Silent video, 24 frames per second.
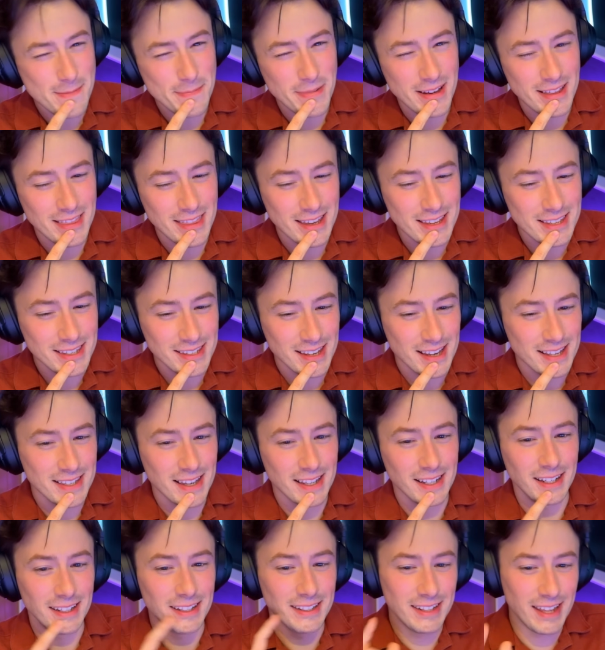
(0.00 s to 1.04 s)
this is a
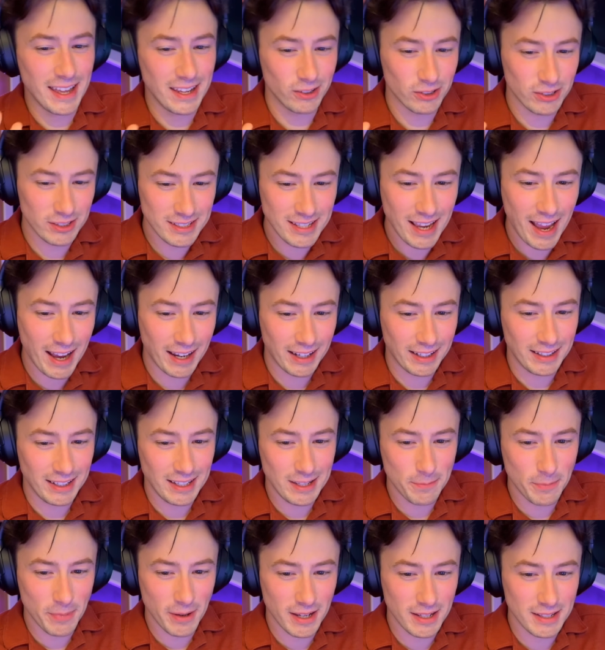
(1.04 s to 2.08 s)
little tiny
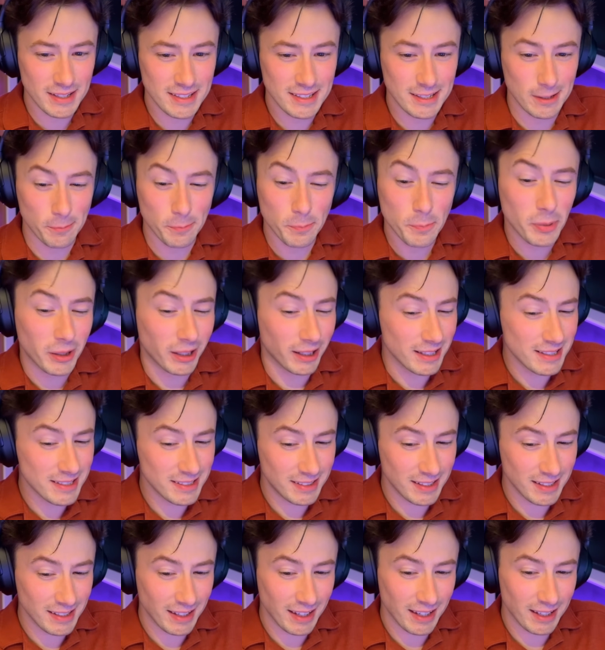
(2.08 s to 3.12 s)
bit
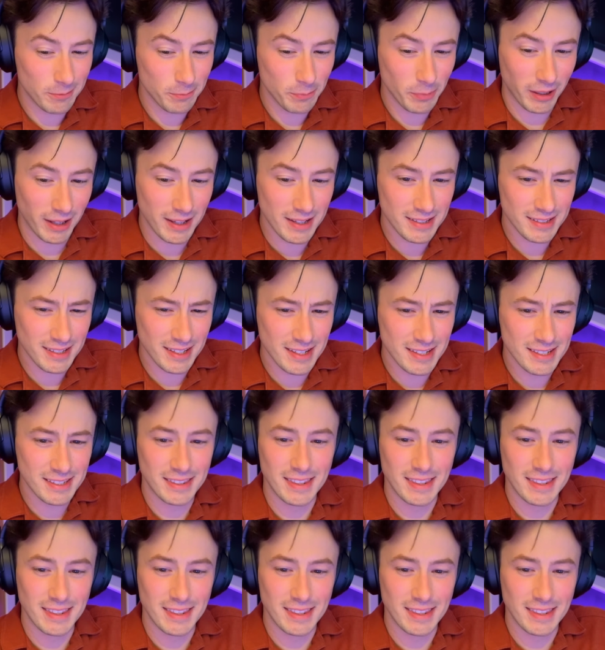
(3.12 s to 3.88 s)
simplistic in places.